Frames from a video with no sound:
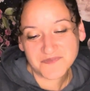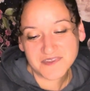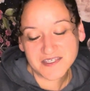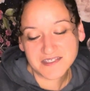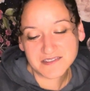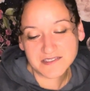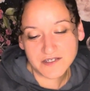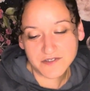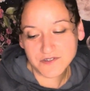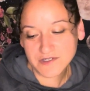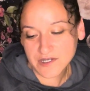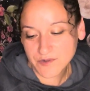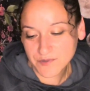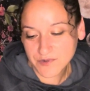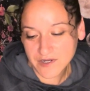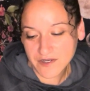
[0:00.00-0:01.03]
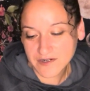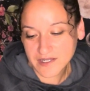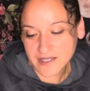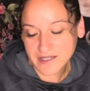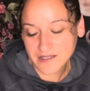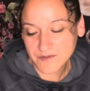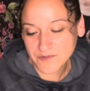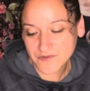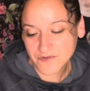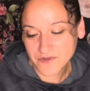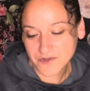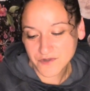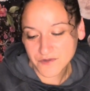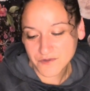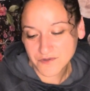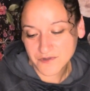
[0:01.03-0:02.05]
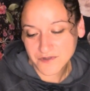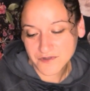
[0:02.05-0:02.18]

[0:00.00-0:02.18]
like tell you how proud I am of you.